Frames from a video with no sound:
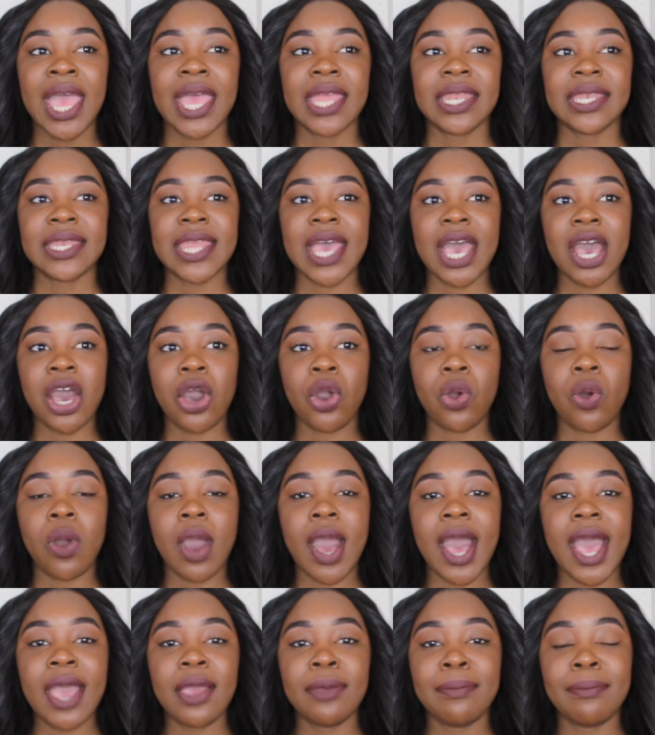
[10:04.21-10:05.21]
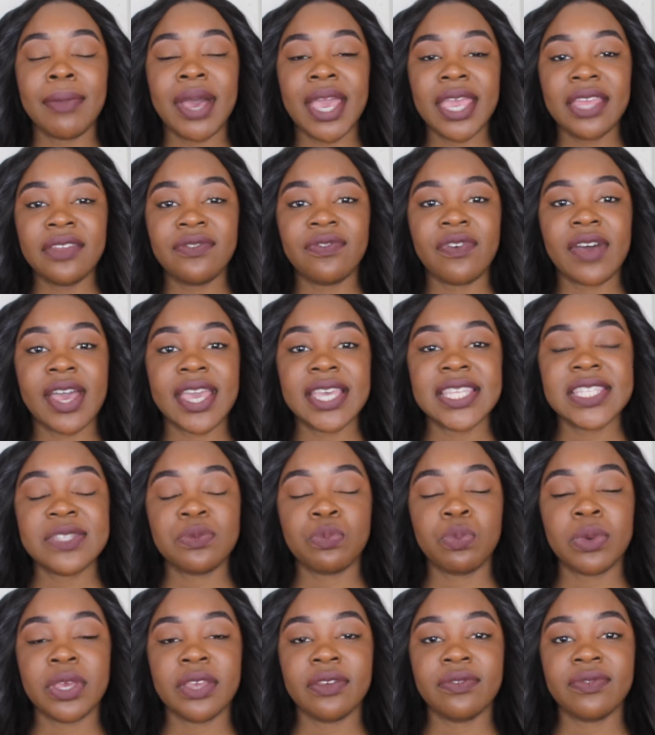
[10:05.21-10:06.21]
Now, my advice
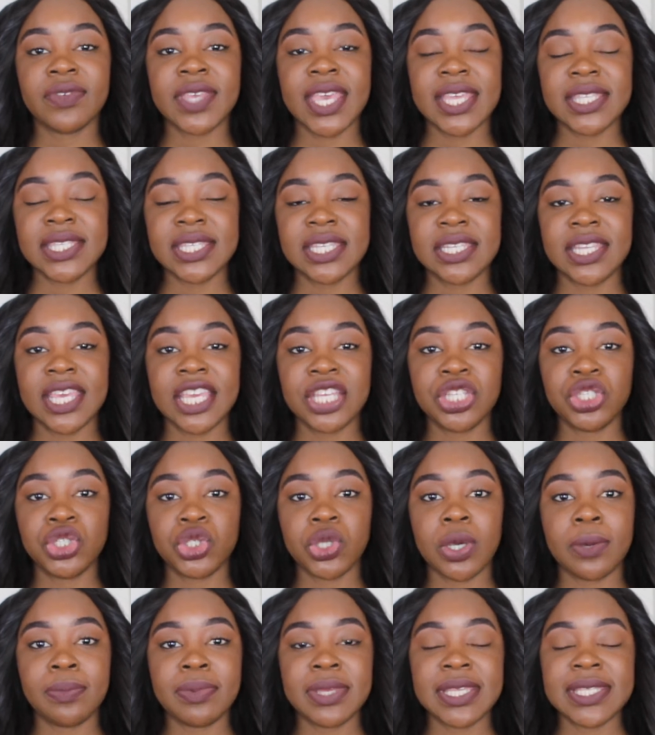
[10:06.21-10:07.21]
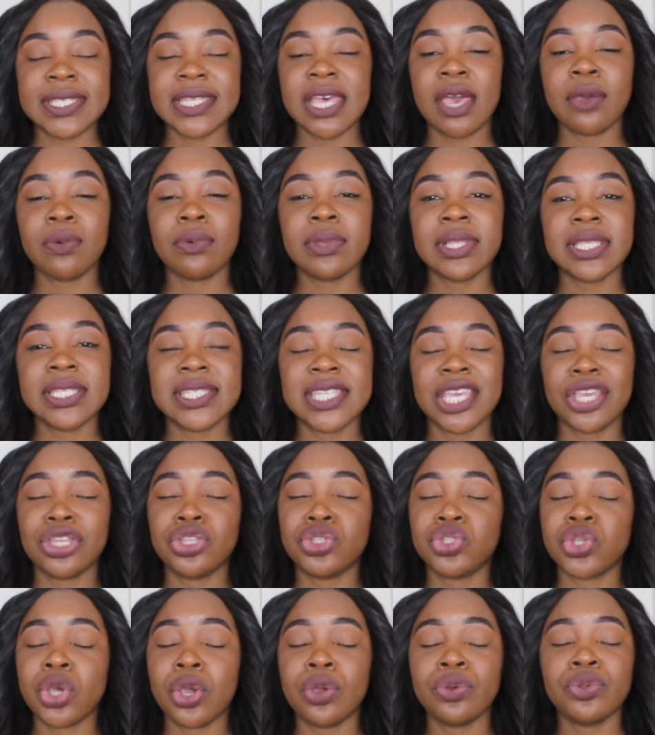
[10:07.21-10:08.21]
with getting a job is, I would say
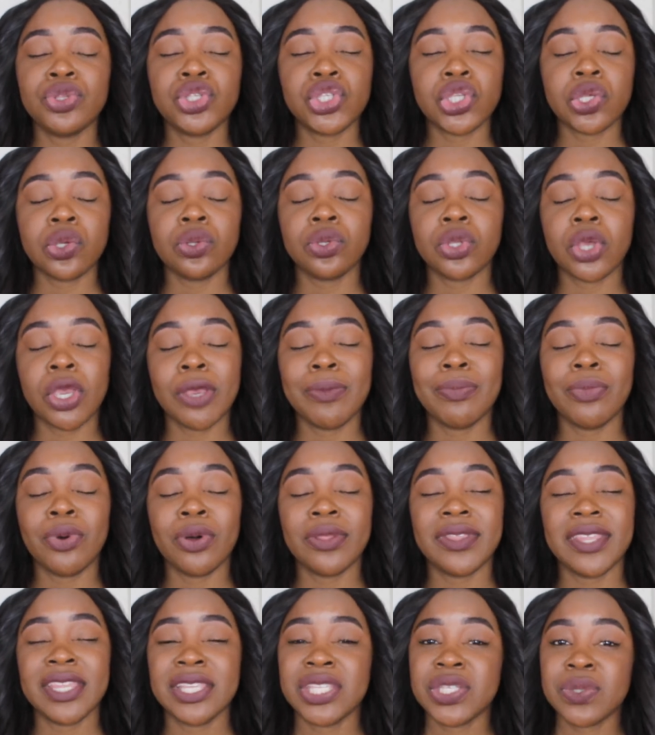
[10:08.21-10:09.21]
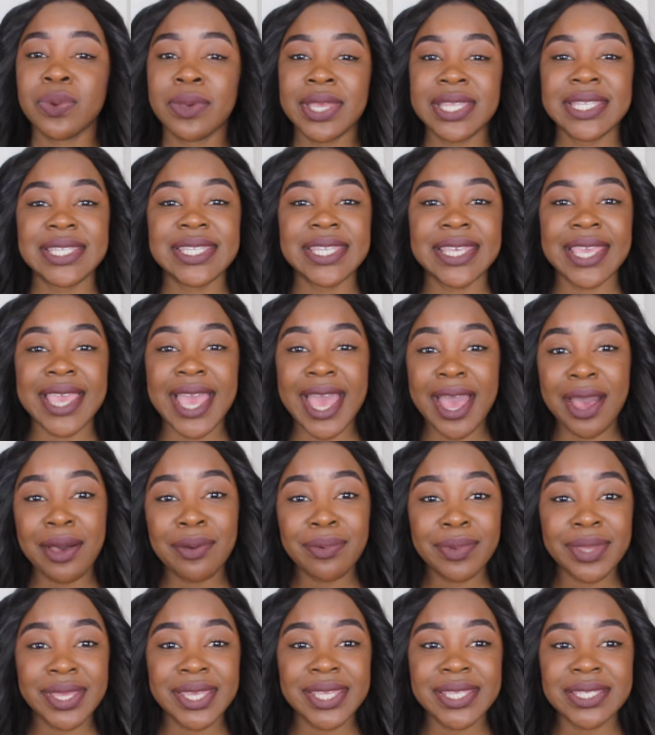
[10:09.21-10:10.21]
don't do no more than 20
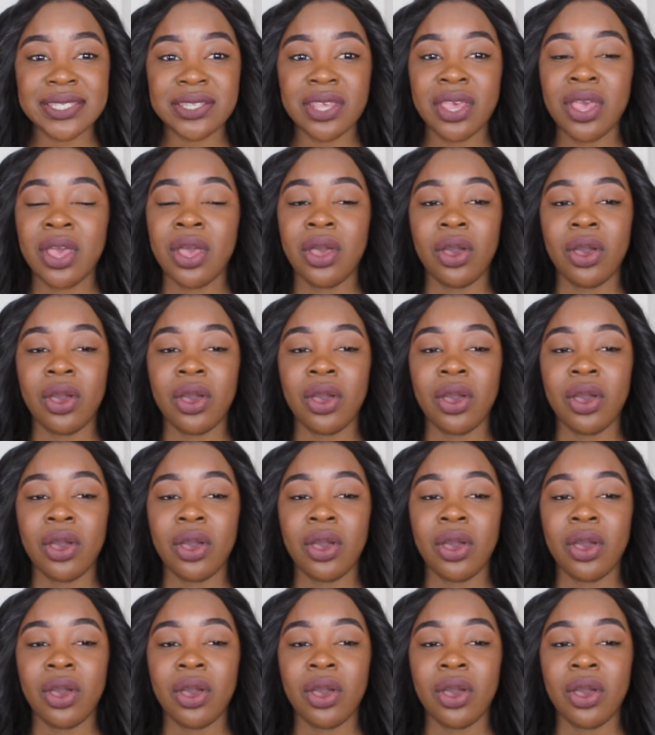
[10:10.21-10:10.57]
hours.